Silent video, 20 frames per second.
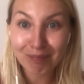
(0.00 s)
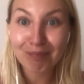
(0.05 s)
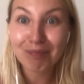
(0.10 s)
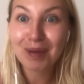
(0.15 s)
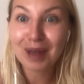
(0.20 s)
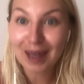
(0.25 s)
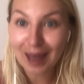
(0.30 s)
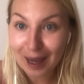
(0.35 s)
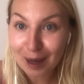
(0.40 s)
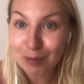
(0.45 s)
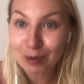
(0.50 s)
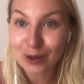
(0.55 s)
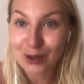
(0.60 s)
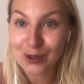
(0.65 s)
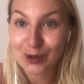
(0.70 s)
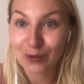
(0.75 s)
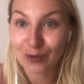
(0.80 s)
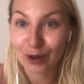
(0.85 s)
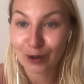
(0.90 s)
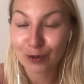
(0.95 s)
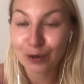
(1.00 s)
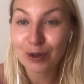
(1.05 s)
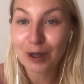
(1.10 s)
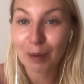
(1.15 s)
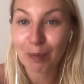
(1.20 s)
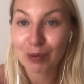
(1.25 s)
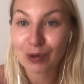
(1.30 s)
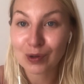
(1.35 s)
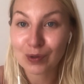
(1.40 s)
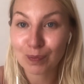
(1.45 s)
be able to recruit
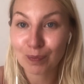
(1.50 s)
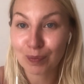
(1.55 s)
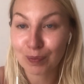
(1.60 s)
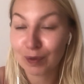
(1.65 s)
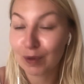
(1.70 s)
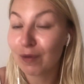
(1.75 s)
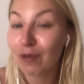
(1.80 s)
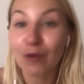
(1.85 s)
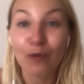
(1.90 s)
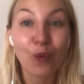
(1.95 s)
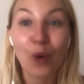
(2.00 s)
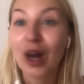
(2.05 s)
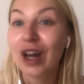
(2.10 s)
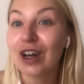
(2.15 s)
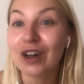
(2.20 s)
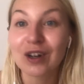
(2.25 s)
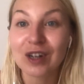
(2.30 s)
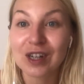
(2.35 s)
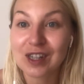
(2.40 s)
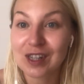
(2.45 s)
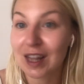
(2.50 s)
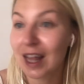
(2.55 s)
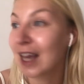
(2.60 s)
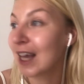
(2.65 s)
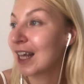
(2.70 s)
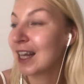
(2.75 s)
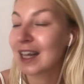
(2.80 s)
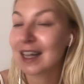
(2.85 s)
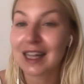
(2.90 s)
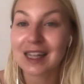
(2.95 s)
whether it's
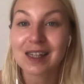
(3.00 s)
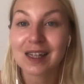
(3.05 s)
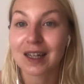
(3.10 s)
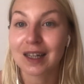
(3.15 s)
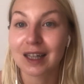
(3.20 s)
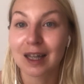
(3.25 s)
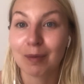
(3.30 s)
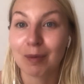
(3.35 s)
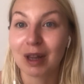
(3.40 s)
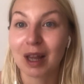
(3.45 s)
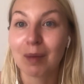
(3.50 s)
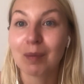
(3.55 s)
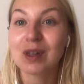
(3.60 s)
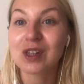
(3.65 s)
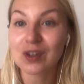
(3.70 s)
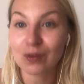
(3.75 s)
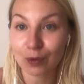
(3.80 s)
like in classical MLM,